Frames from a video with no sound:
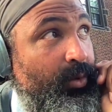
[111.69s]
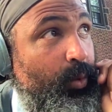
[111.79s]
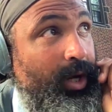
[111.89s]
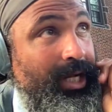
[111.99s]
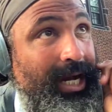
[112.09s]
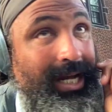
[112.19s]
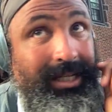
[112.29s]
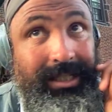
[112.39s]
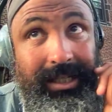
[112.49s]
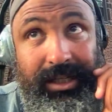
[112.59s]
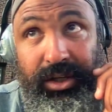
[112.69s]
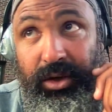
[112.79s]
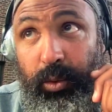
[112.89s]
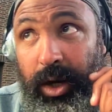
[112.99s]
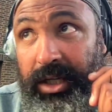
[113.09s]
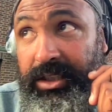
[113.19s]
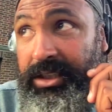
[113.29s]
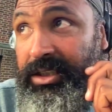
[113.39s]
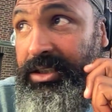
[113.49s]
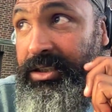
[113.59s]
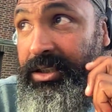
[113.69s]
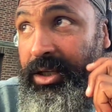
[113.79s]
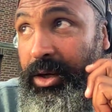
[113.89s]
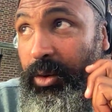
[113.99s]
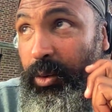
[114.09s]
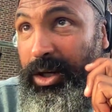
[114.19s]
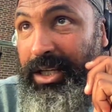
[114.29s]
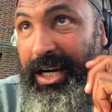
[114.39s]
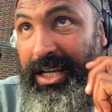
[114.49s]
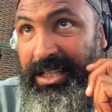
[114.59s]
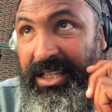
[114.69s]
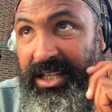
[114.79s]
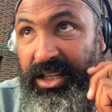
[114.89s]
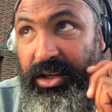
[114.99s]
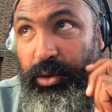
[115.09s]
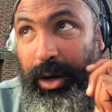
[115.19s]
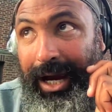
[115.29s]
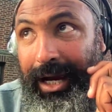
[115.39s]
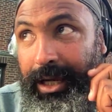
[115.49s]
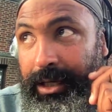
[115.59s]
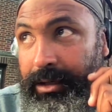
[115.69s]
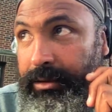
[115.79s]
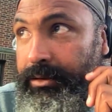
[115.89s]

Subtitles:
What content do you watch? What content do you hide?